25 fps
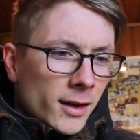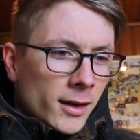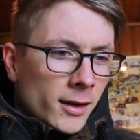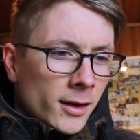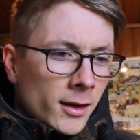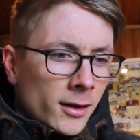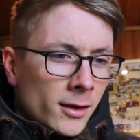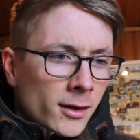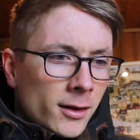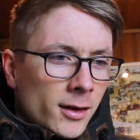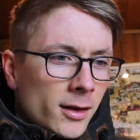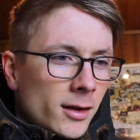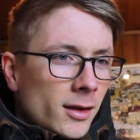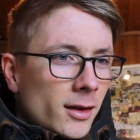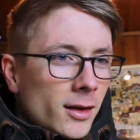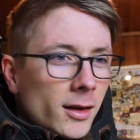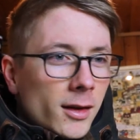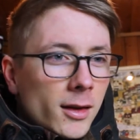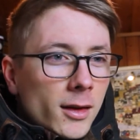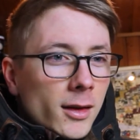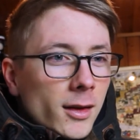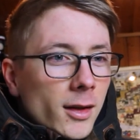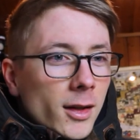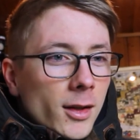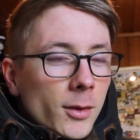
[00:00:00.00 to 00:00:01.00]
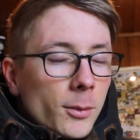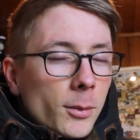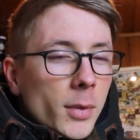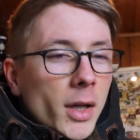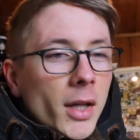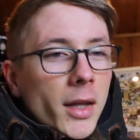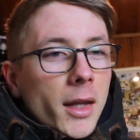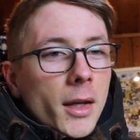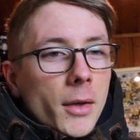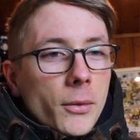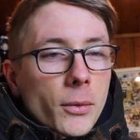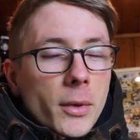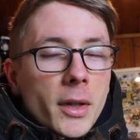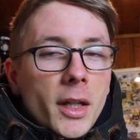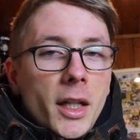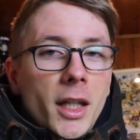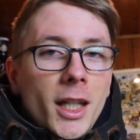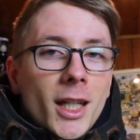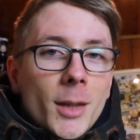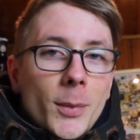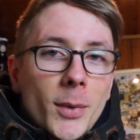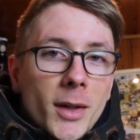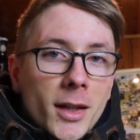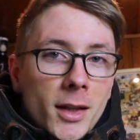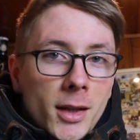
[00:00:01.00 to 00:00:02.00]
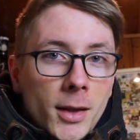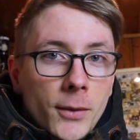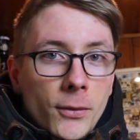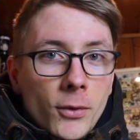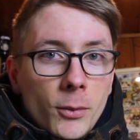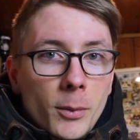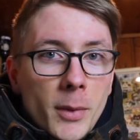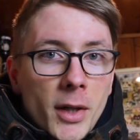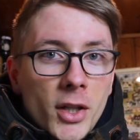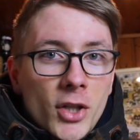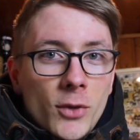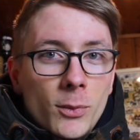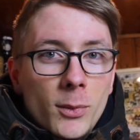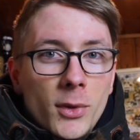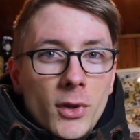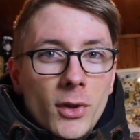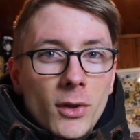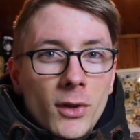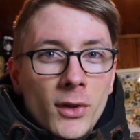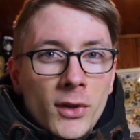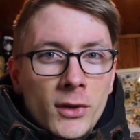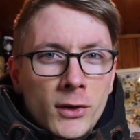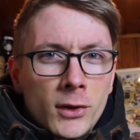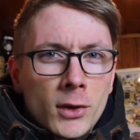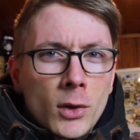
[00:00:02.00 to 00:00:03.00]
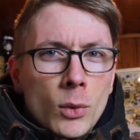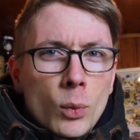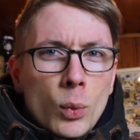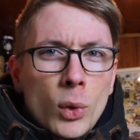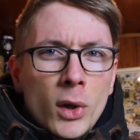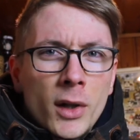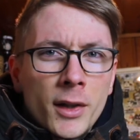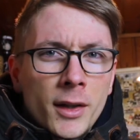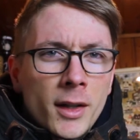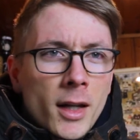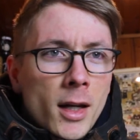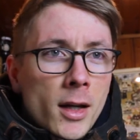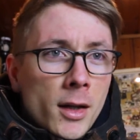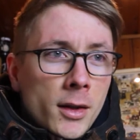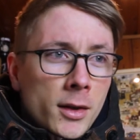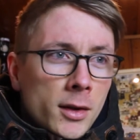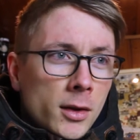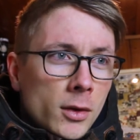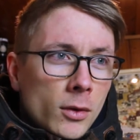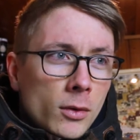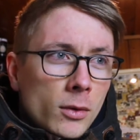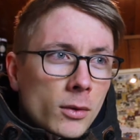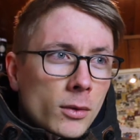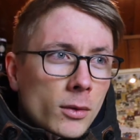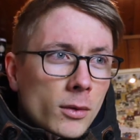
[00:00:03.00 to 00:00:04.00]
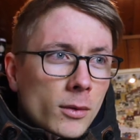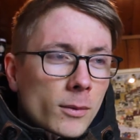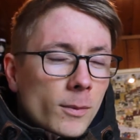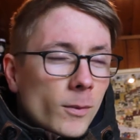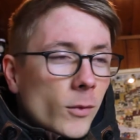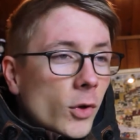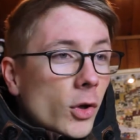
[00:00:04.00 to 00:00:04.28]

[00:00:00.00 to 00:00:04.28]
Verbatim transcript: I didn't bother reading up any information because no one I knew